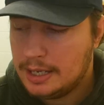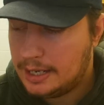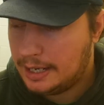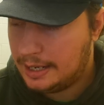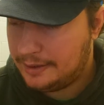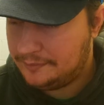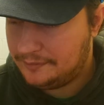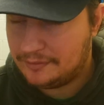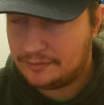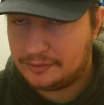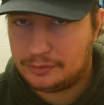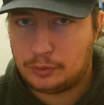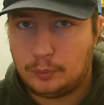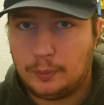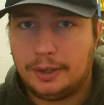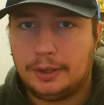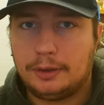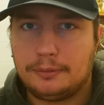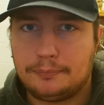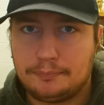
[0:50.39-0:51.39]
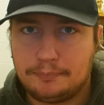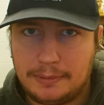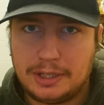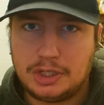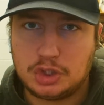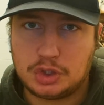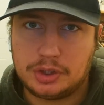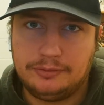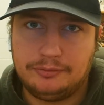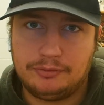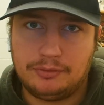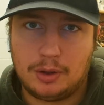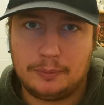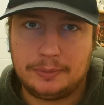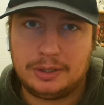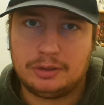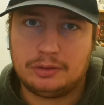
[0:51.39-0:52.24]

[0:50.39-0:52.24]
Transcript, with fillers: And if you have a Twitter, make sure you follow me